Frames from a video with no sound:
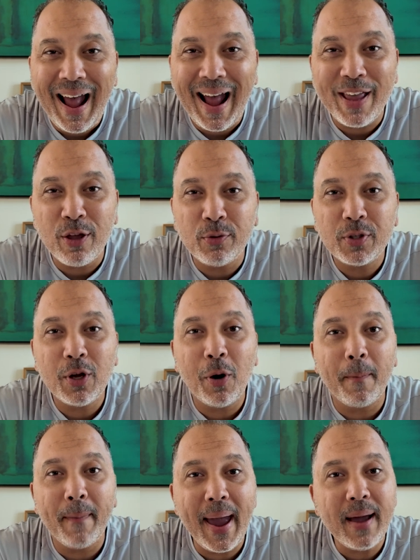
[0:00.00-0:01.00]
and you
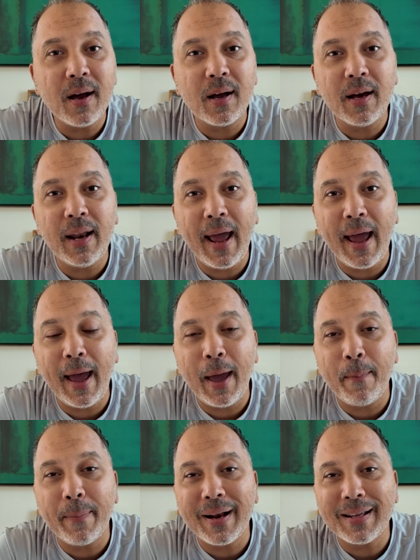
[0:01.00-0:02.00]
still make a good
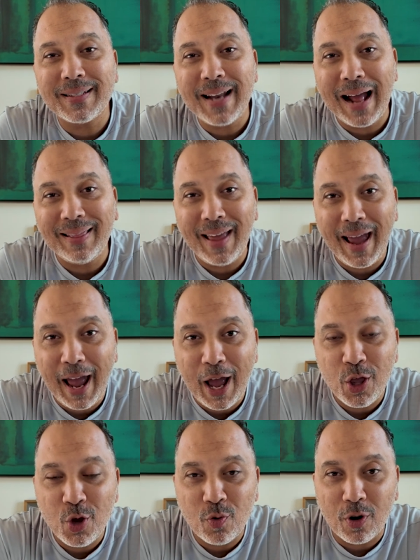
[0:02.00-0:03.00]
hand, but it's not the
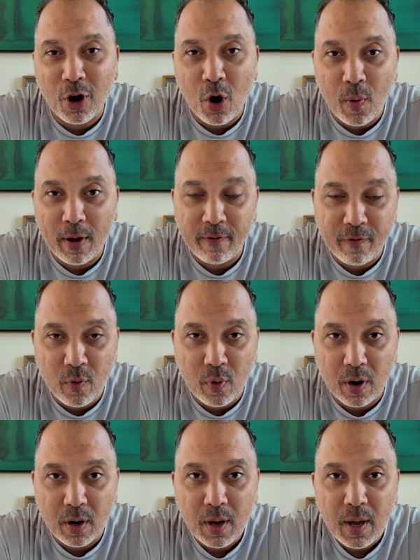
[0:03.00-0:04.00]
hand you were going
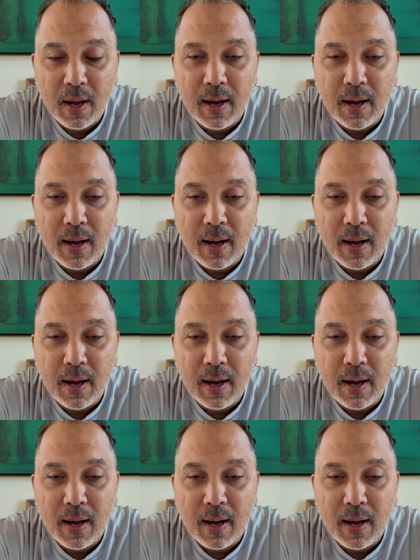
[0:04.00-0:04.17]
for.